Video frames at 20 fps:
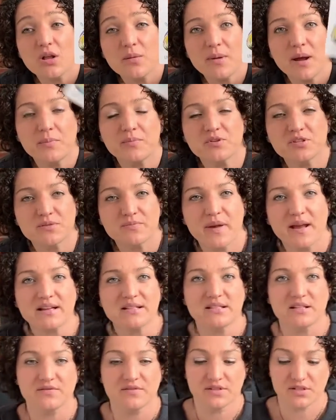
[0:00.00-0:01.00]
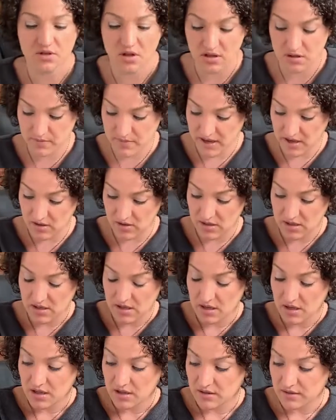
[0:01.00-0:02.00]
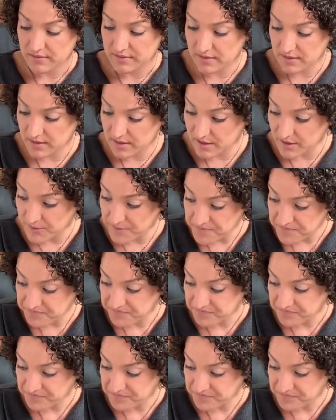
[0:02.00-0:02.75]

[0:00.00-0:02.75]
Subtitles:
about perspective. It's all about, you know,